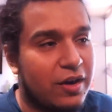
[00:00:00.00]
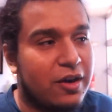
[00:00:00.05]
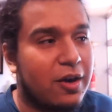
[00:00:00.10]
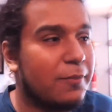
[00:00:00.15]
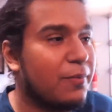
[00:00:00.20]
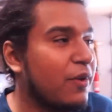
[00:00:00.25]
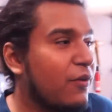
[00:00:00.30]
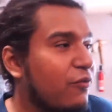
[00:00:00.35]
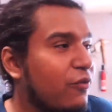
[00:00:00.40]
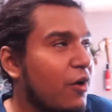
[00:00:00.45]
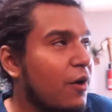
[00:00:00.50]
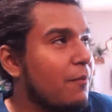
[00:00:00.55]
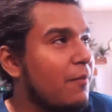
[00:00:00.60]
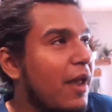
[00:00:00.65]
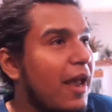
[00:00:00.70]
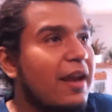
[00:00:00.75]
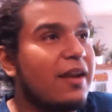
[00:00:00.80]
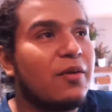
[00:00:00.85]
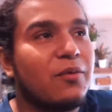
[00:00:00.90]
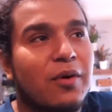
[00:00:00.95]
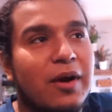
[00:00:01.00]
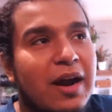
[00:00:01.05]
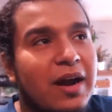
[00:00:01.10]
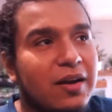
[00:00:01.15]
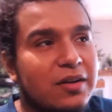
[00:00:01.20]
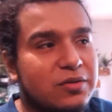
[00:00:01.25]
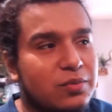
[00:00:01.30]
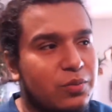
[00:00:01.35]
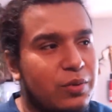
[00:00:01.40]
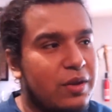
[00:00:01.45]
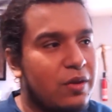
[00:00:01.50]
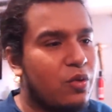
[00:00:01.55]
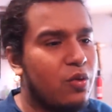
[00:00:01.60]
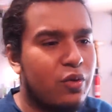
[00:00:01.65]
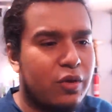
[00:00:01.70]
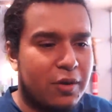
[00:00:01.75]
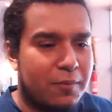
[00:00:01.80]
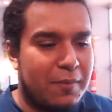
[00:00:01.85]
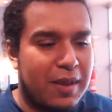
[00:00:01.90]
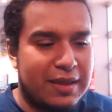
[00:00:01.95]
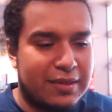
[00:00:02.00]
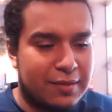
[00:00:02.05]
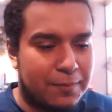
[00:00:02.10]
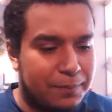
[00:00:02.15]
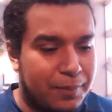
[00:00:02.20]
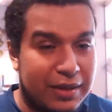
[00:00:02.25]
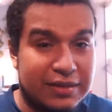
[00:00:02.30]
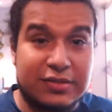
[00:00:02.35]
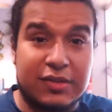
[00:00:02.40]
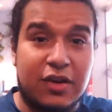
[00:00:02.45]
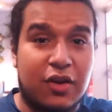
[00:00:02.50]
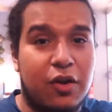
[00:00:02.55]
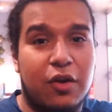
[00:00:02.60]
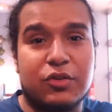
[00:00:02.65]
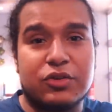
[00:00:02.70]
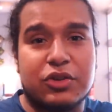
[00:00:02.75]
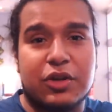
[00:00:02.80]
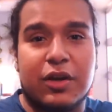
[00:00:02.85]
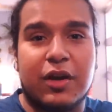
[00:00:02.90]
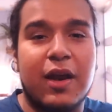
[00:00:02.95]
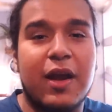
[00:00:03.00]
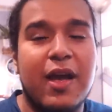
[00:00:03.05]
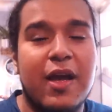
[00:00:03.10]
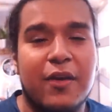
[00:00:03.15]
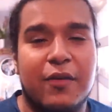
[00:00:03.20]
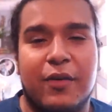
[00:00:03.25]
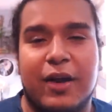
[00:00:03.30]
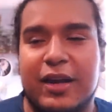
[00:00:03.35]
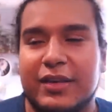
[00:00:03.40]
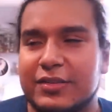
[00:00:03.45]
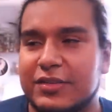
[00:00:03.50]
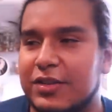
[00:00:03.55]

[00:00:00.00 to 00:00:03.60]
It could be from anywhere else. We who could make the best enclosure, right?